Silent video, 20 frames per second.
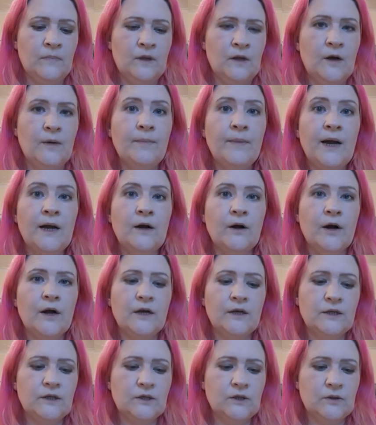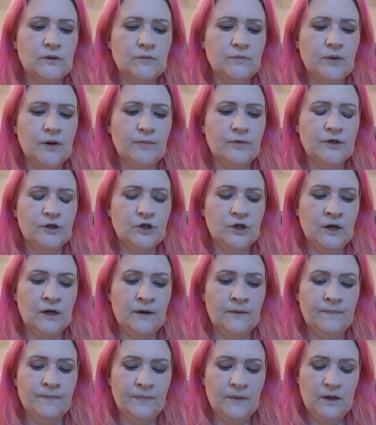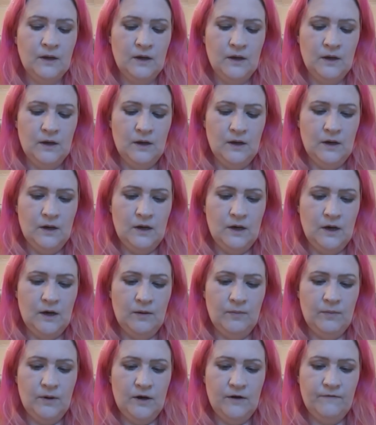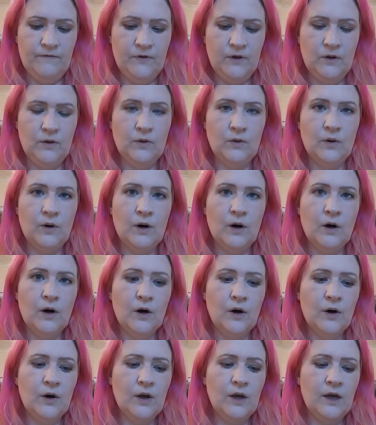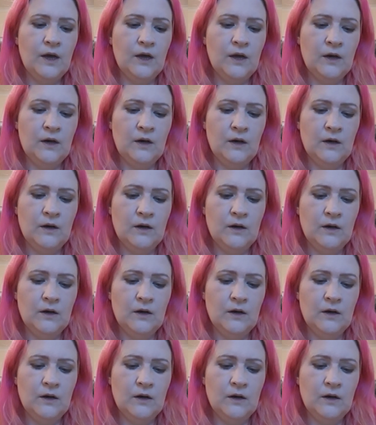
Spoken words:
Manor House Publishing. If you are in